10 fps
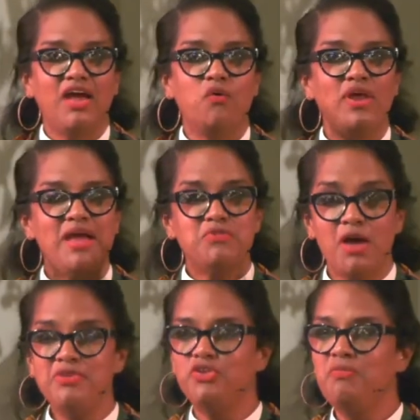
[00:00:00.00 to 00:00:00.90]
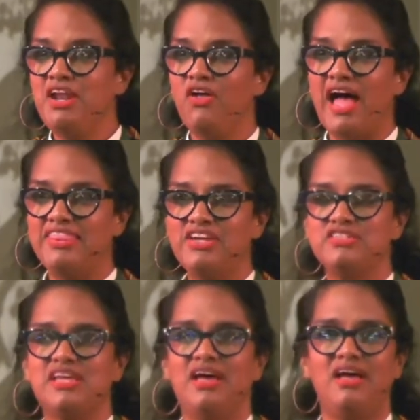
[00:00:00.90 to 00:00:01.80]
when I'm coming to Middle,
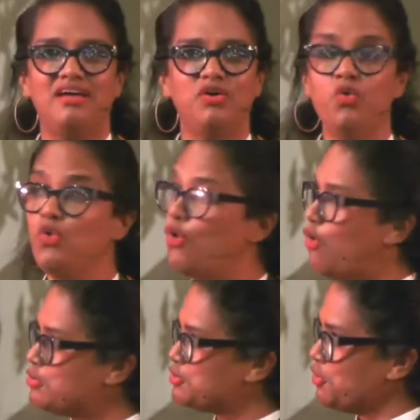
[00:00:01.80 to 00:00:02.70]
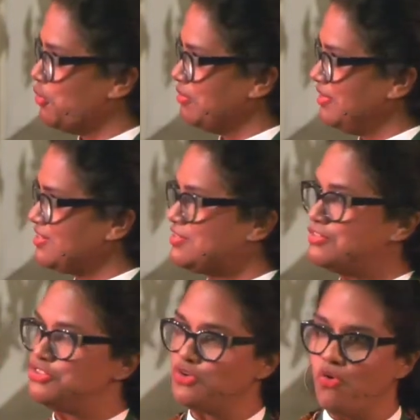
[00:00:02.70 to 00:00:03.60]
there's a un gozo, there's
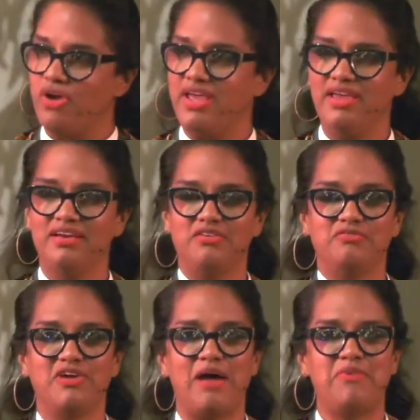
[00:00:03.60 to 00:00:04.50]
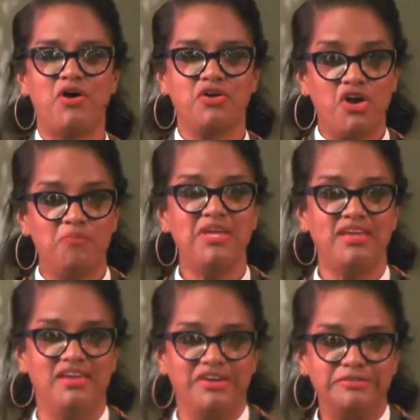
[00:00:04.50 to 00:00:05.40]
a joy about
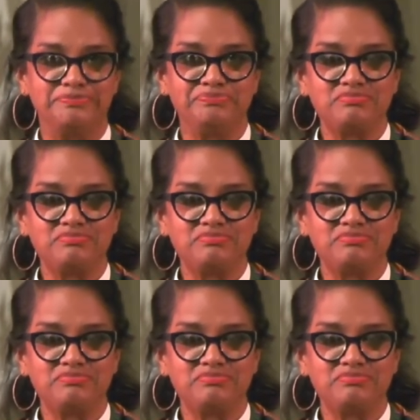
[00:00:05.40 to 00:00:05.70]
coming here.